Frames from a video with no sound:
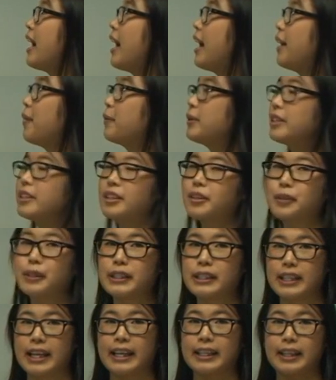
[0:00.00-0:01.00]
and we're just going to
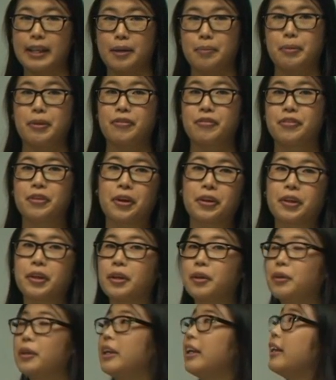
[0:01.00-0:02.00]
take that a bit further
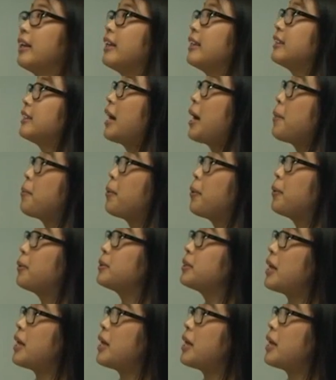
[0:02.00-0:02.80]
looking at dipole,